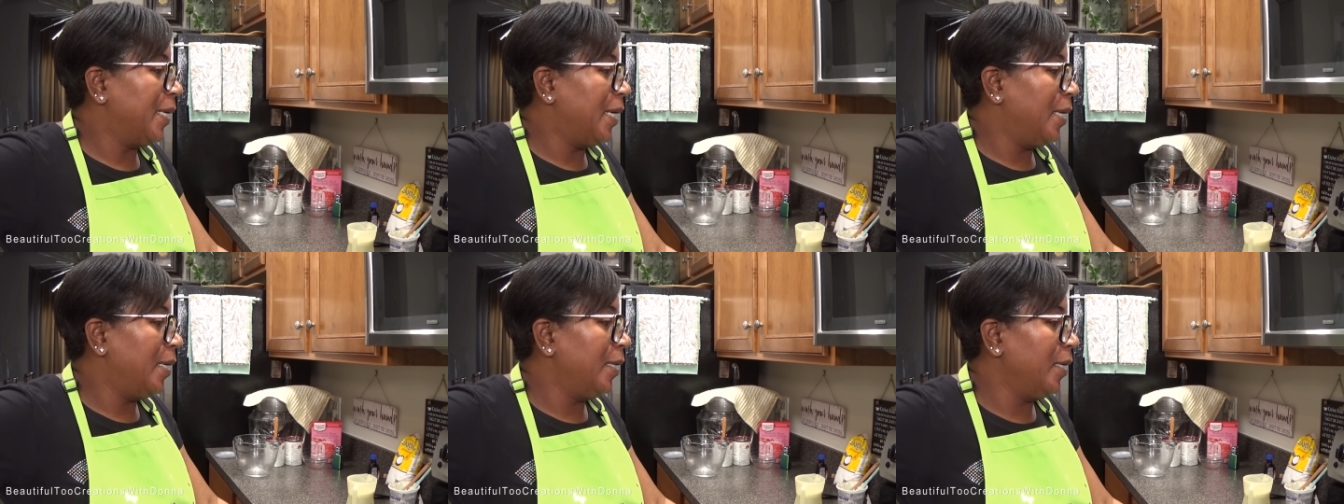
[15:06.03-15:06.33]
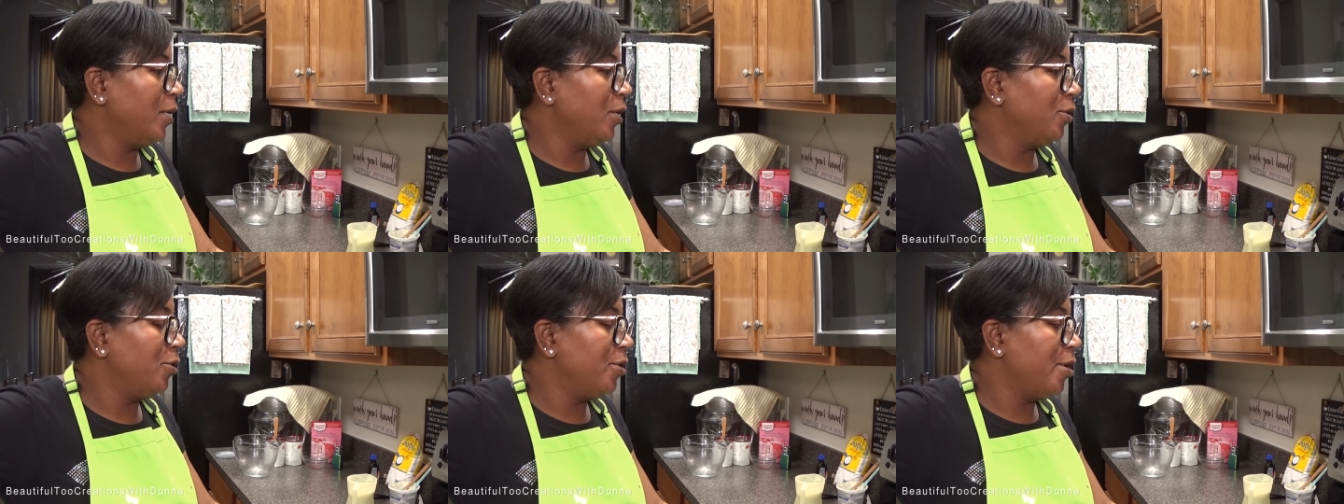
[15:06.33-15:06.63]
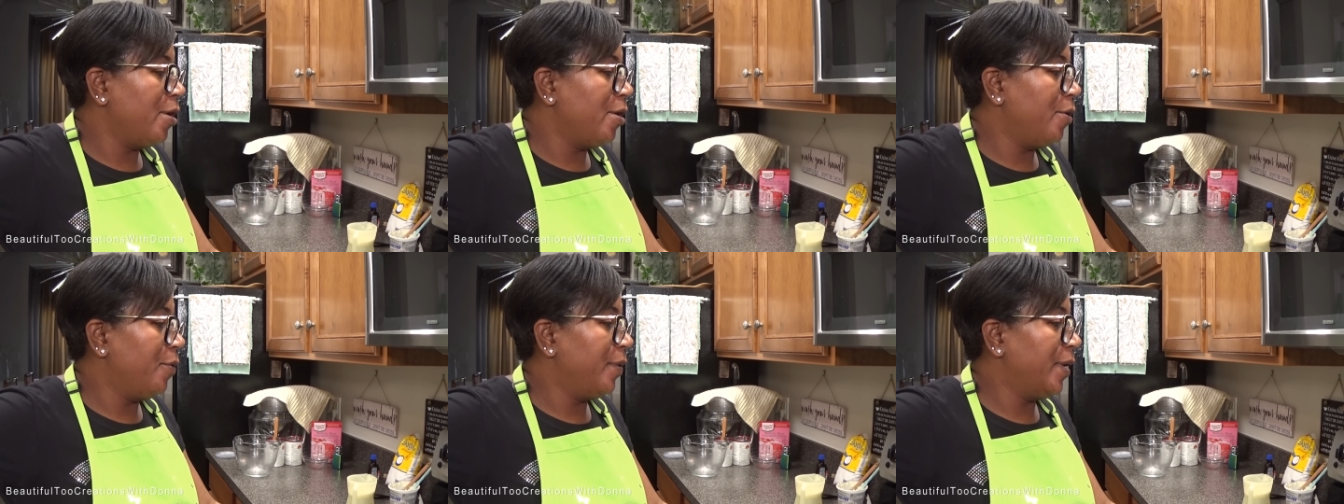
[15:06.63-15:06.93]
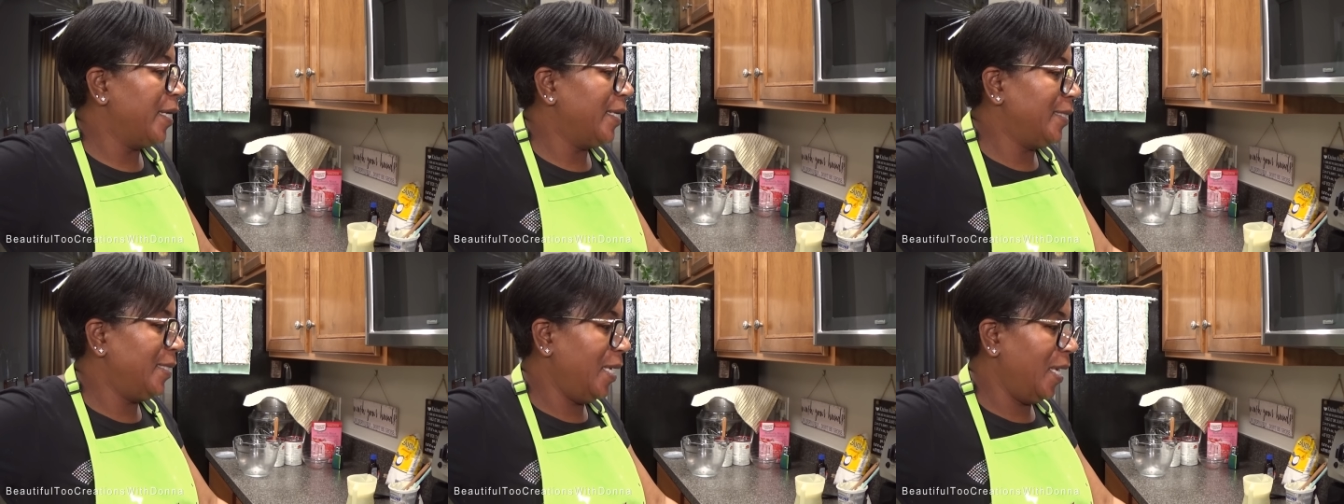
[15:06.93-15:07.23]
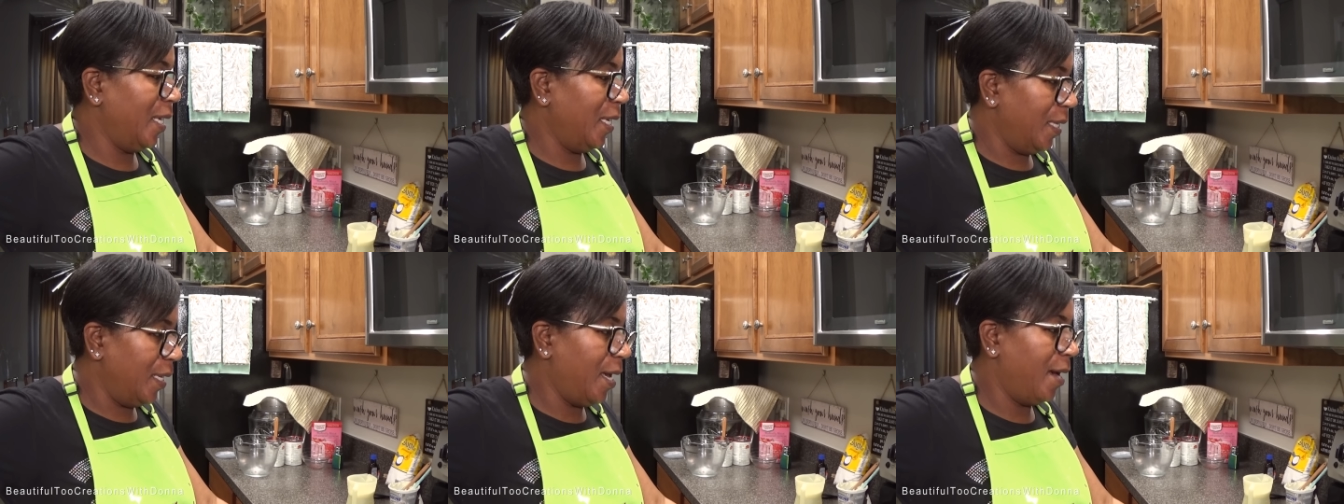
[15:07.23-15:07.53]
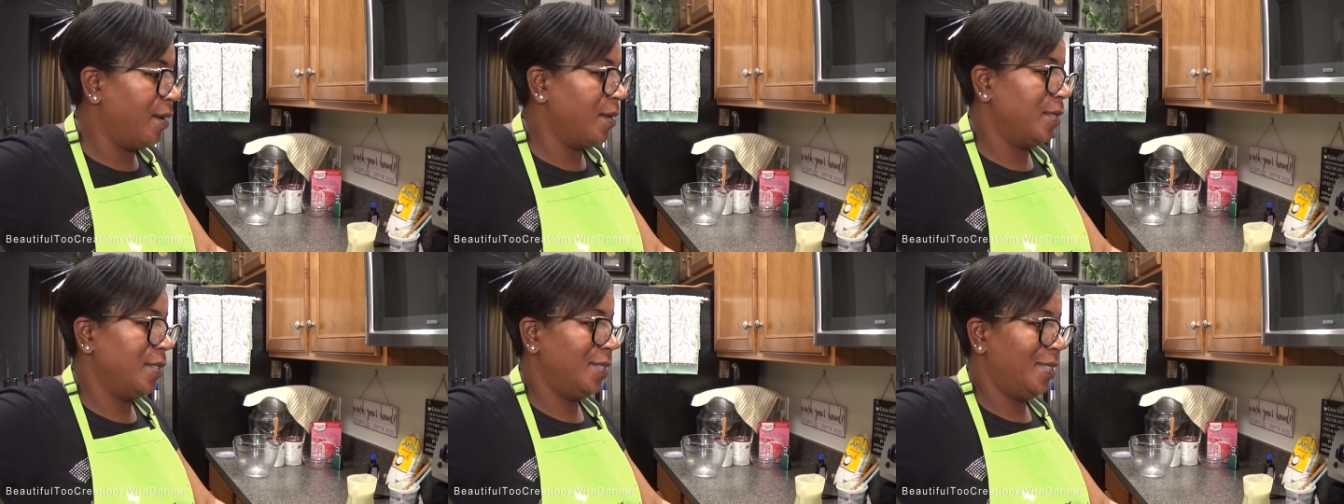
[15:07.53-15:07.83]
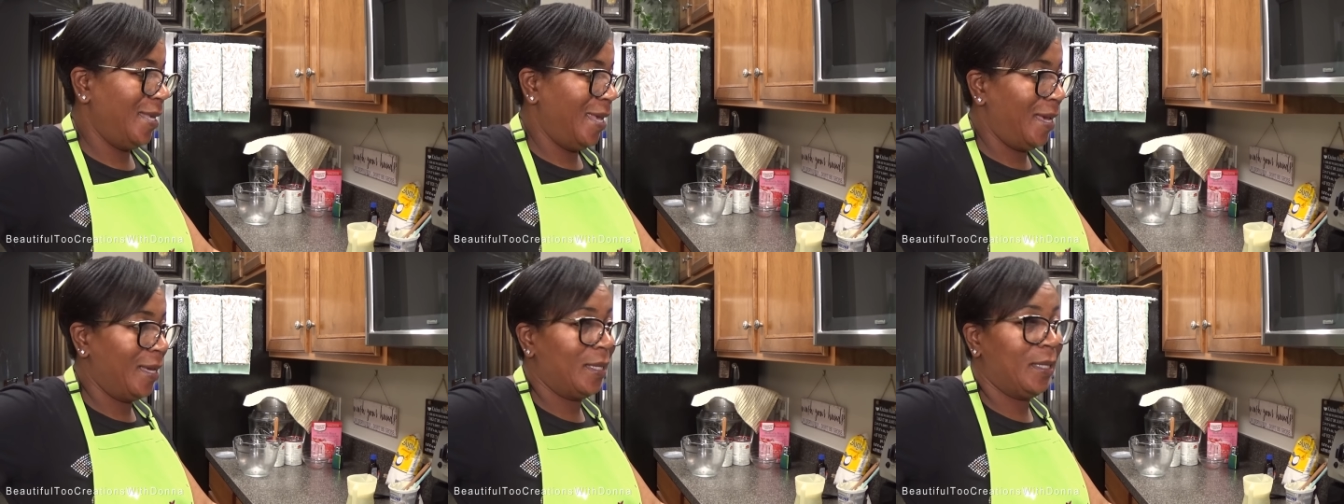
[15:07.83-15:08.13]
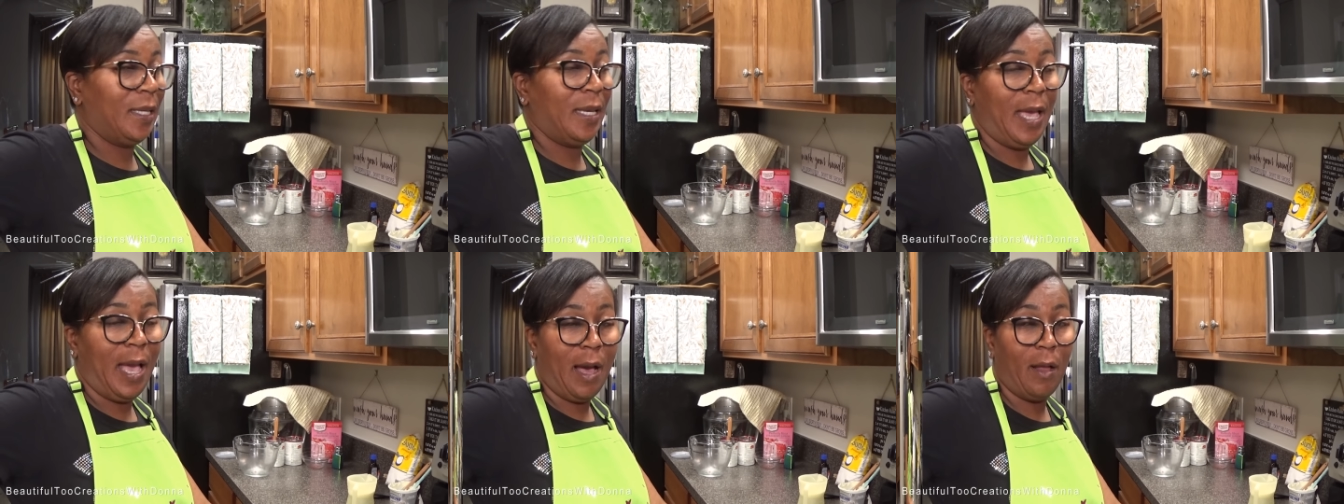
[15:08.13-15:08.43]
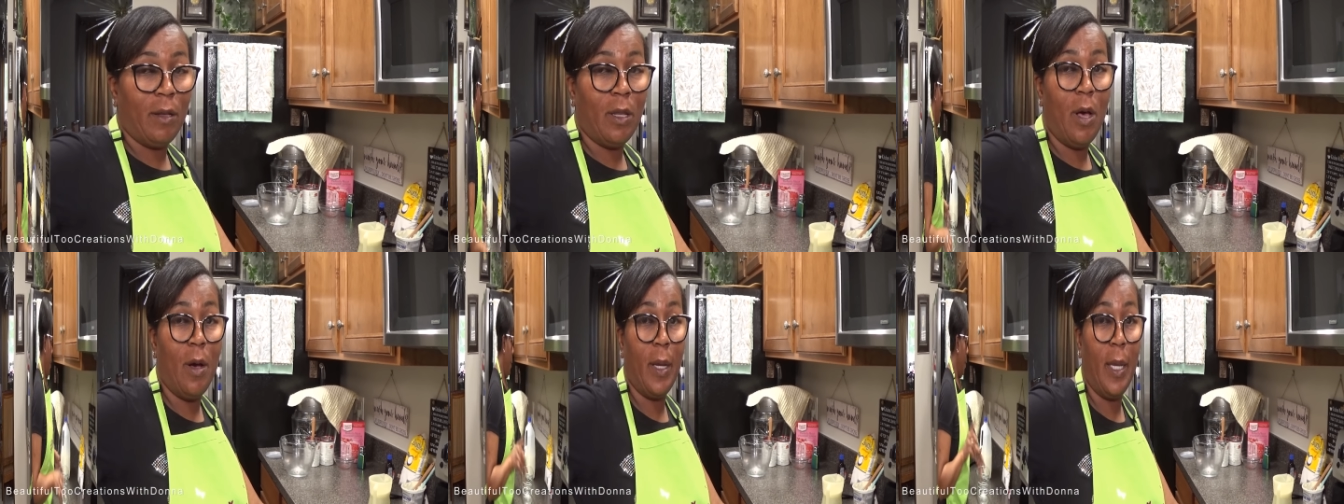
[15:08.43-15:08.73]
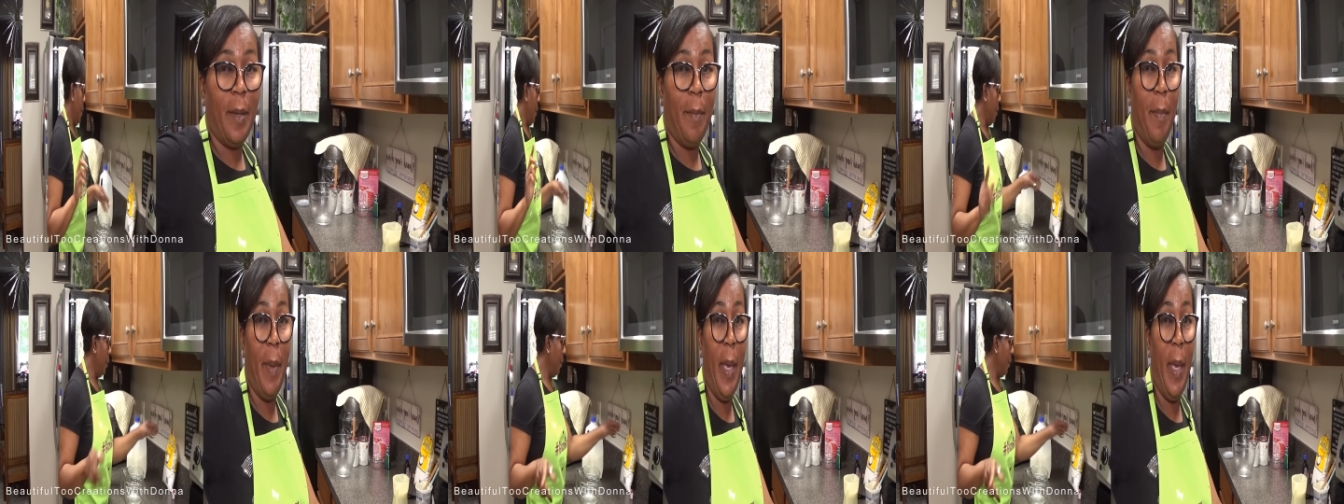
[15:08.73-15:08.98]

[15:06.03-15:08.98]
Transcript: but I'll let you know when I take it out exactly how long